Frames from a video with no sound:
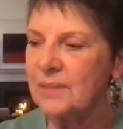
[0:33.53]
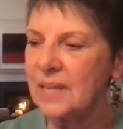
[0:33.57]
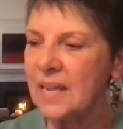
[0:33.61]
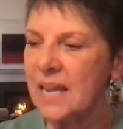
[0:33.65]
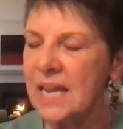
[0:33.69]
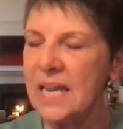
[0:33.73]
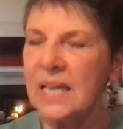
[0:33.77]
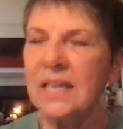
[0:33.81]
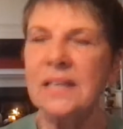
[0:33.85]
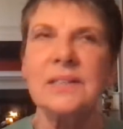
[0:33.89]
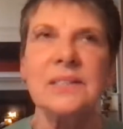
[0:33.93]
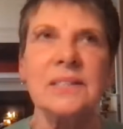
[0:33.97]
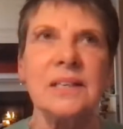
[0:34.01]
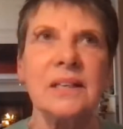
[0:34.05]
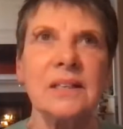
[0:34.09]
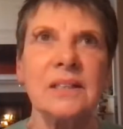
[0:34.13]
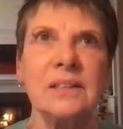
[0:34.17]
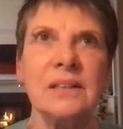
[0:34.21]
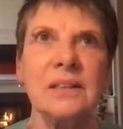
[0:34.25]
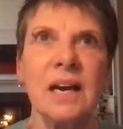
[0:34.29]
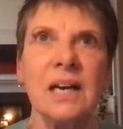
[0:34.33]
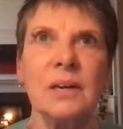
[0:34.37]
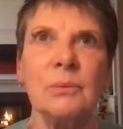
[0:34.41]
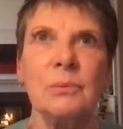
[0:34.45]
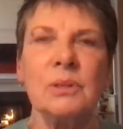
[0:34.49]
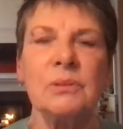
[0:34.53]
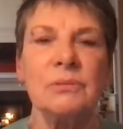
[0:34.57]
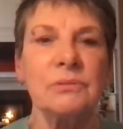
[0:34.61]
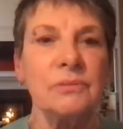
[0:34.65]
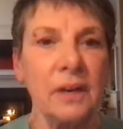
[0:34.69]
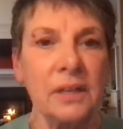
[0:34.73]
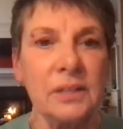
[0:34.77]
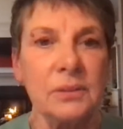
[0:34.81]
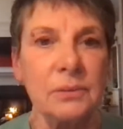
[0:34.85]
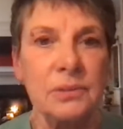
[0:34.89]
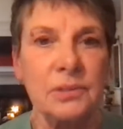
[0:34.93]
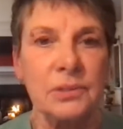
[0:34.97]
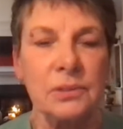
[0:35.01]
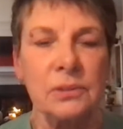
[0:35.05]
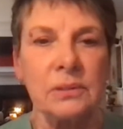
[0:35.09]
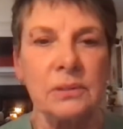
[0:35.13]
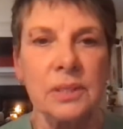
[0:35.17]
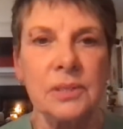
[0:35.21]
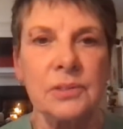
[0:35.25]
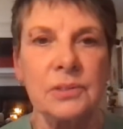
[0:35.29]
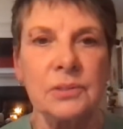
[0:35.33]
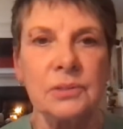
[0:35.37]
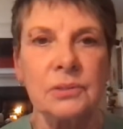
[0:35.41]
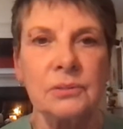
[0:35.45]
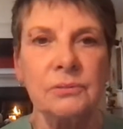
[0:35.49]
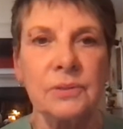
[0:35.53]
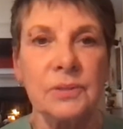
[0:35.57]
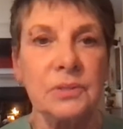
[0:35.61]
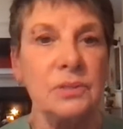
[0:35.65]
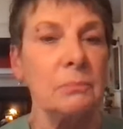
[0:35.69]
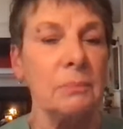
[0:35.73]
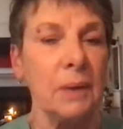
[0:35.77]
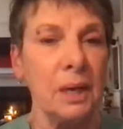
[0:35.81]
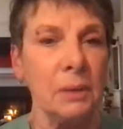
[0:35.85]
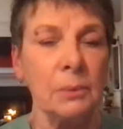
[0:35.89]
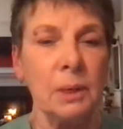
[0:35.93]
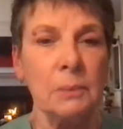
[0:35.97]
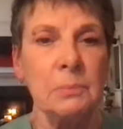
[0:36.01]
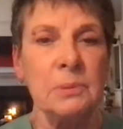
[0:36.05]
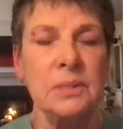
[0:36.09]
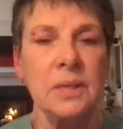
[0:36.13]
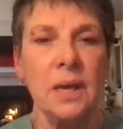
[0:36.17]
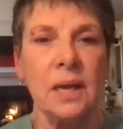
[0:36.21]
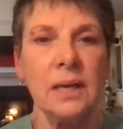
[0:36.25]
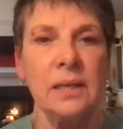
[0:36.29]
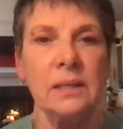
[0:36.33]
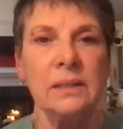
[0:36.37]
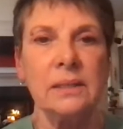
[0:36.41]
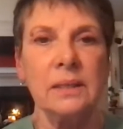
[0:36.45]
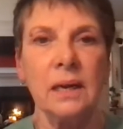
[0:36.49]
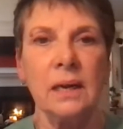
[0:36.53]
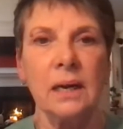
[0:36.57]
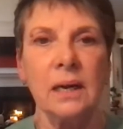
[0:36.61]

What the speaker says: And I would invite you certainly to visit my website.